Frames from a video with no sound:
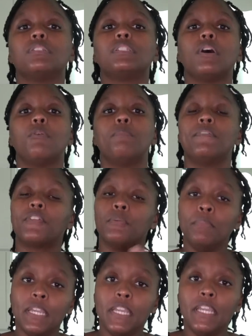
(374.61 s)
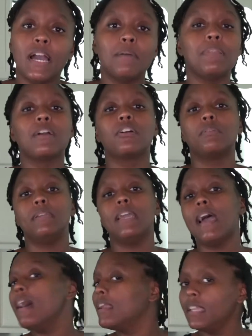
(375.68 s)
So, but for me, I'm not going to be
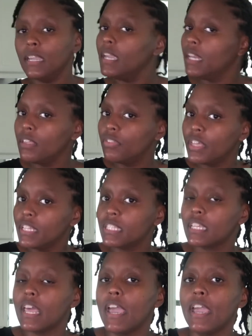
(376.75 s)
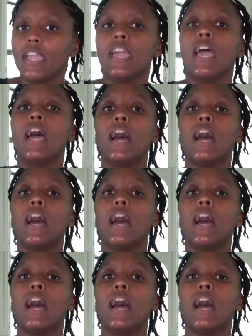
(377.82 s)
adding anything today.